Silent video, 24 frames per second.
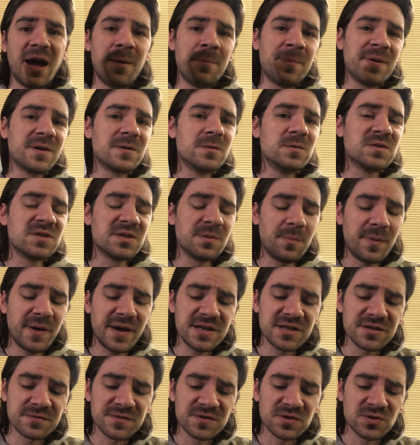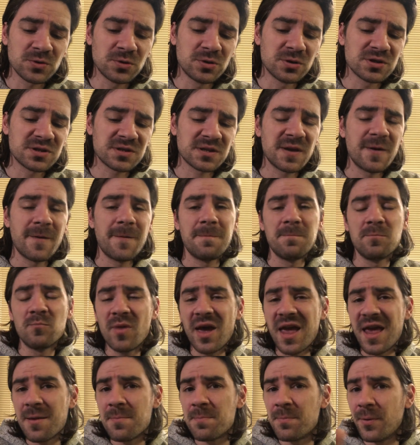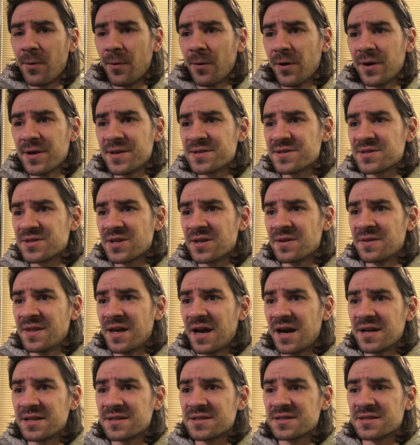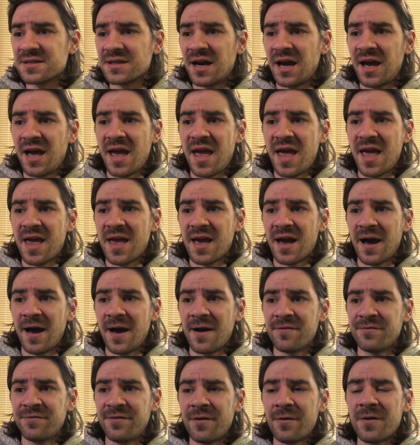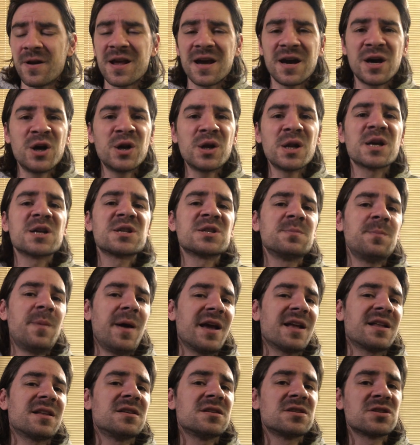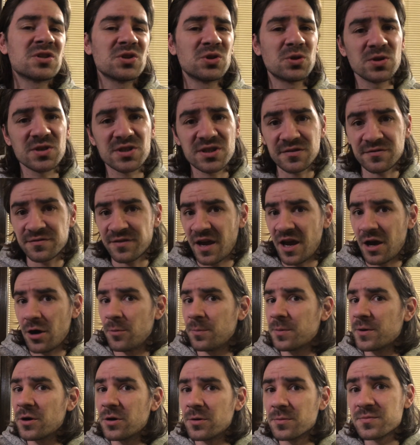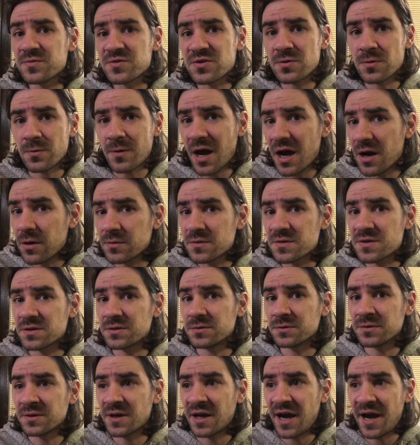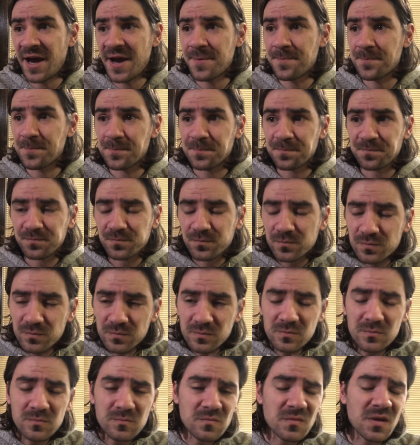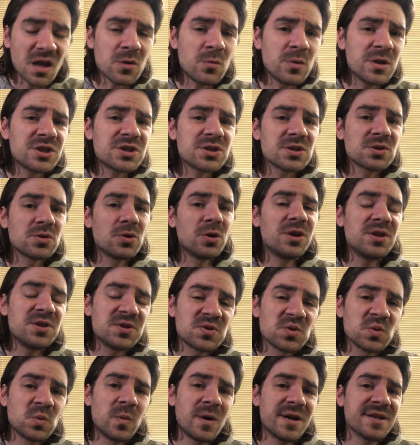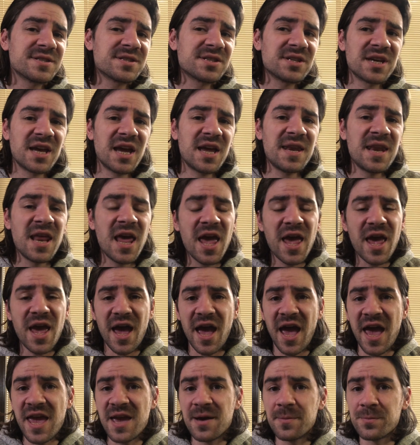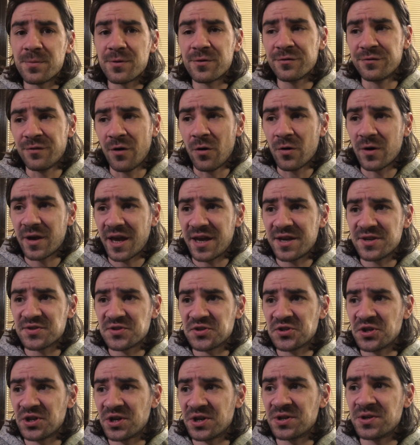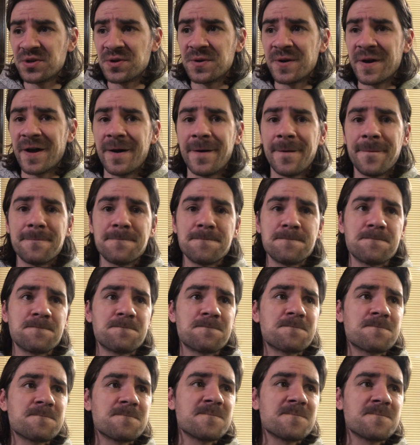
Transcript: because the Page of Swords may point that a very unexpected source of help comes around, okay, which is going to once again provoke a certain